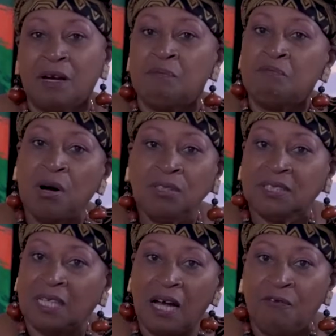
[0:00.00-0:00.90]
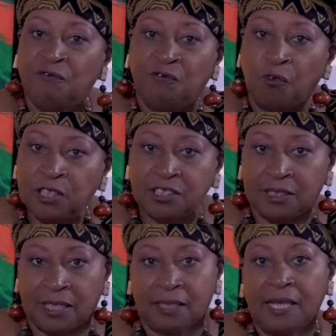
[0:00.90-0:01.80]
Most
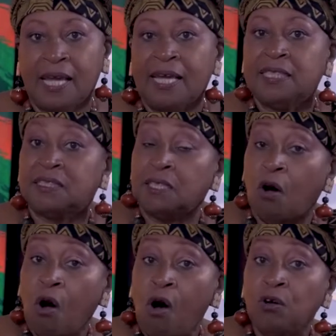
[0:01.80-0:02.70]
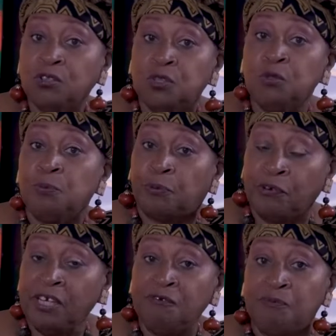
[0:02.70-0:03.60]
unfortunate is the all too
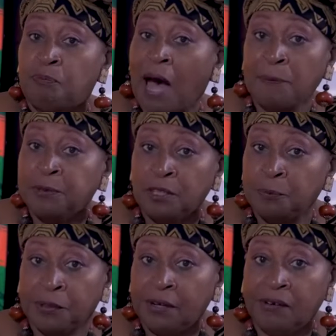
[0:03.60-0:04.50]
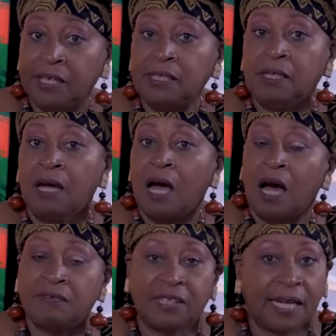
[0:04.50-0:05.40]
brief popular period
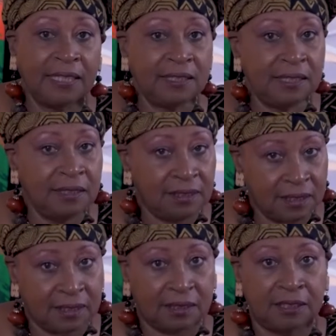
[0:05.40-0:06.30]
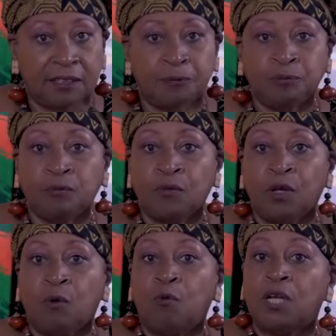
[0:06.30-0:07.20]
of the 1960s
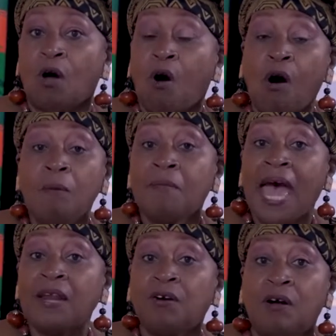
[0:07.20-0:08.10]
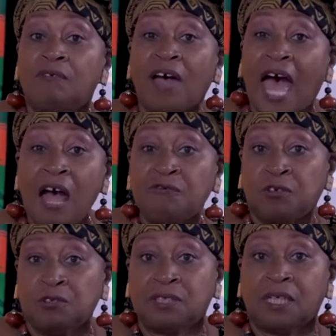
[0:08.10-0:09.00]
when all manner of
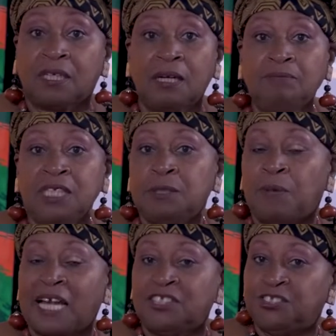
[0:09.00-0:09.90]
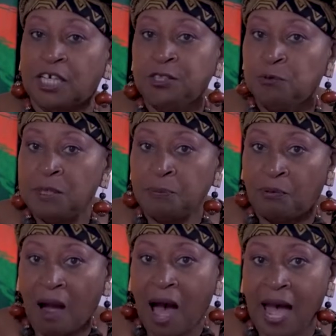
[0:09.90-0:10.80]
afros accompanied by genuine
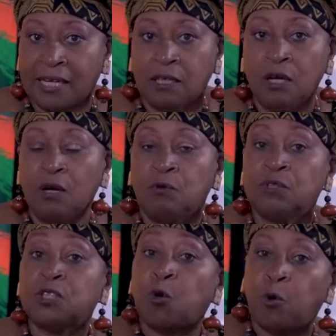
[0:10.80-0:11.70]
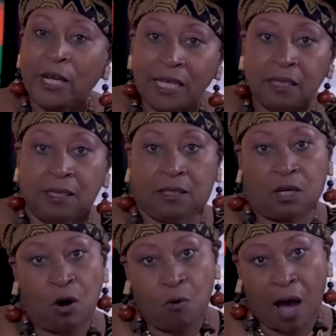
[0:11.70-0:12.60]
pride was quickly
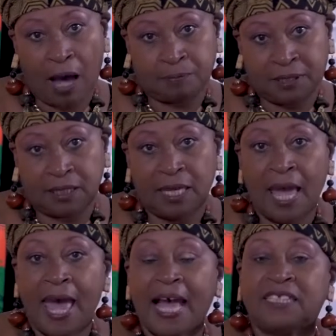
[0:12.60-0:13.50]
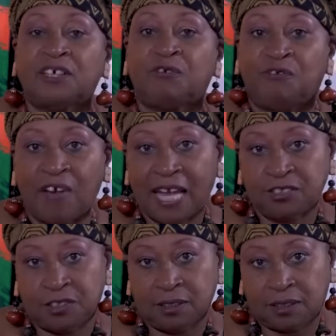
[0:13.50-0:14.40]
co opted as a
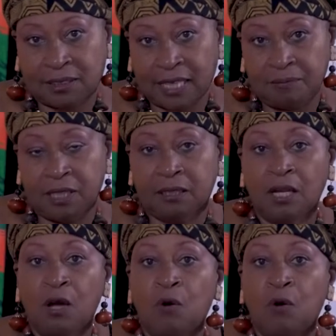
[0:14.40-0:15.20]
fashion statement